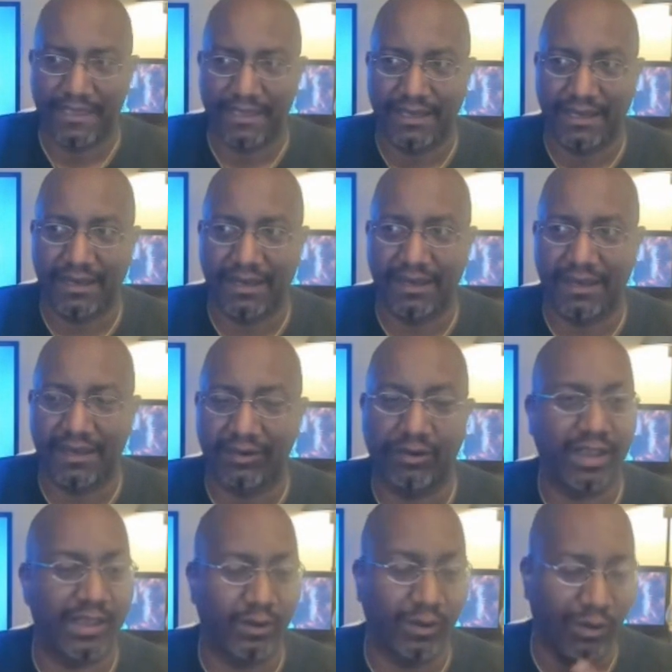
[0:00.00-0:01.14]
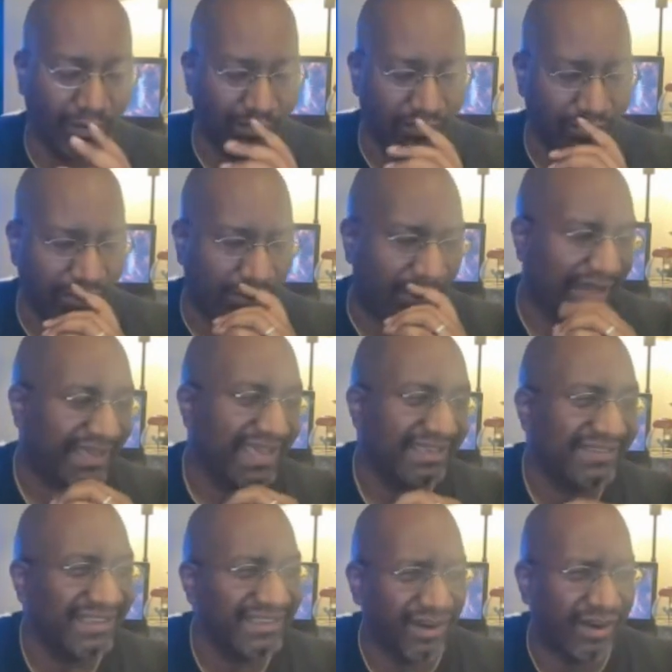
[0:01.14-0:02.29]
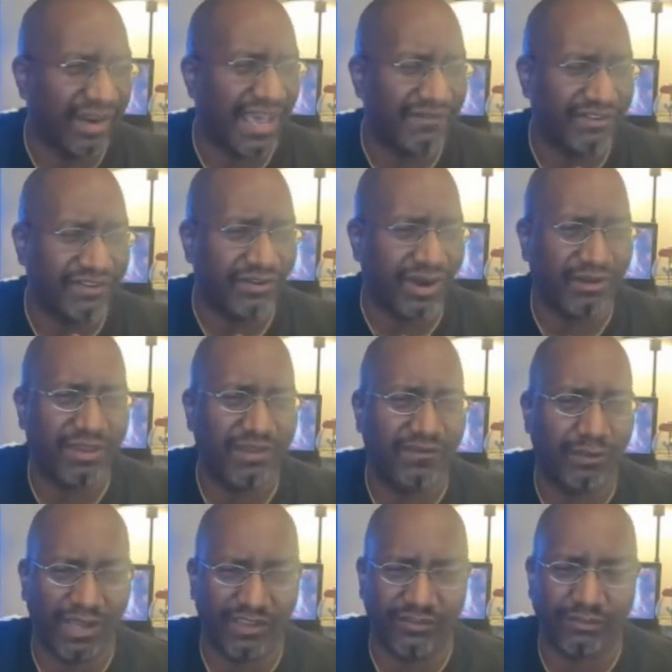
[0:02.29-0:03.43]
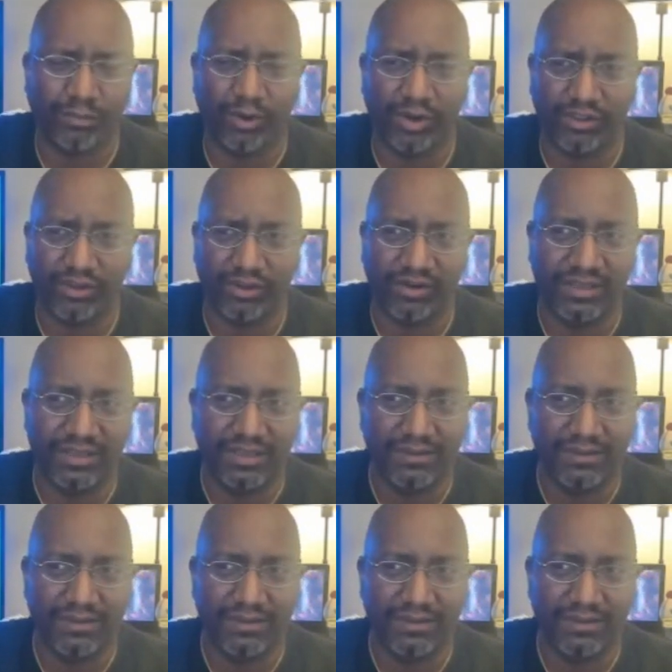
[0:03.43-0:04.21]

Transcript: No, I can't say that on Avatar. I'll give away a spoiler.